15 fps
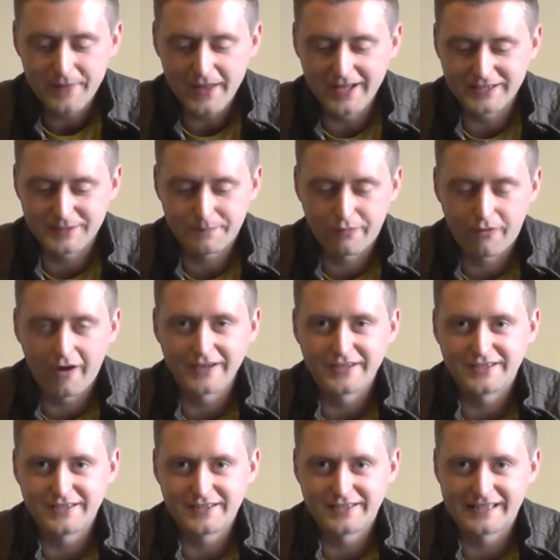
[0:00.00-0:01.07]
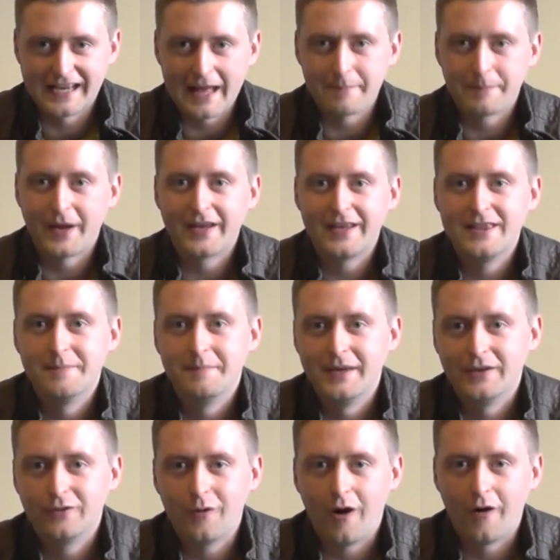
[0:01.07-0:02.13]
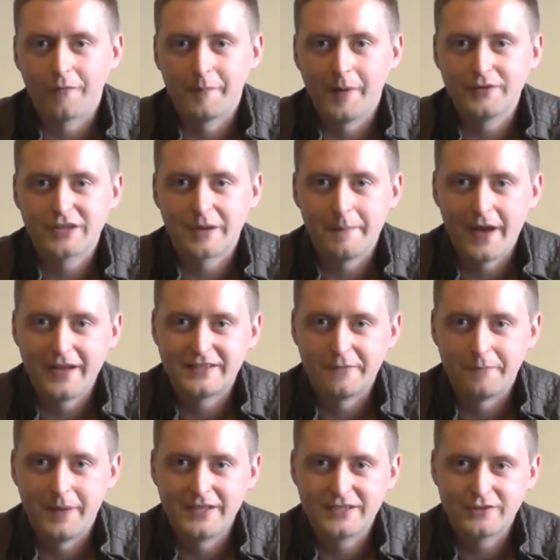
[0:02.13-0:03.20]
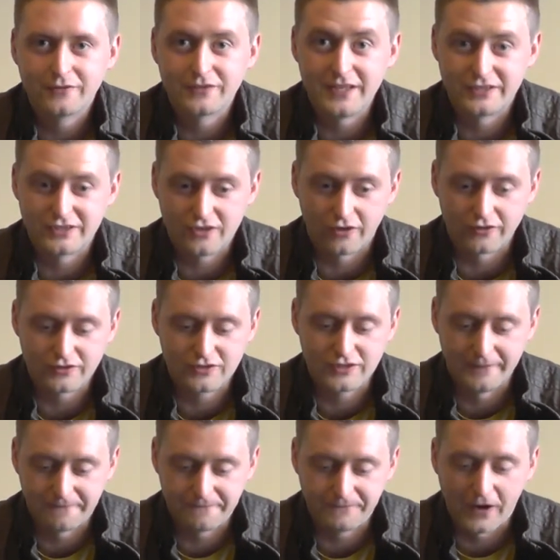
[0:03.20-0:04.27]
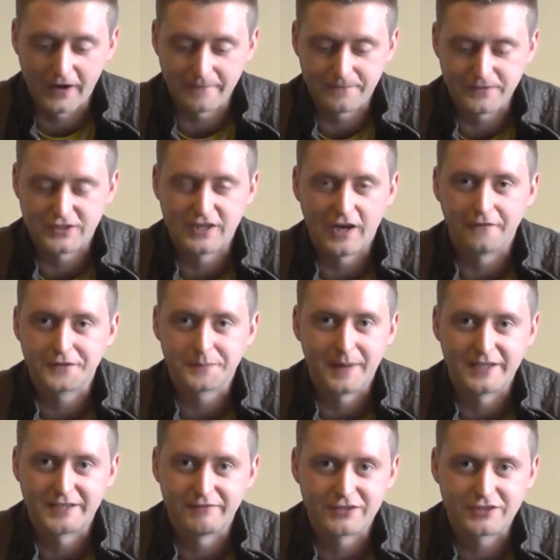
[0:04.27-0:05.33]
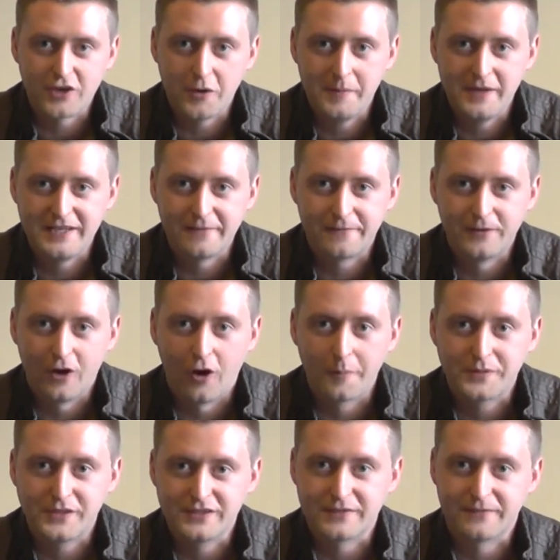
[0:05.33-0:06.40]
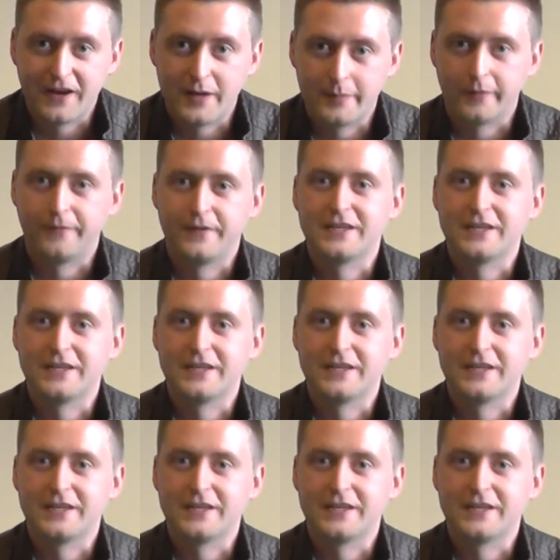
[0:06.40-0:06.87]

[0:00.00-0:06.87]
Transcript: it's priced slap bang in the middle of most competitive pistols. It's got to fight for shelf space. There are so many different options available for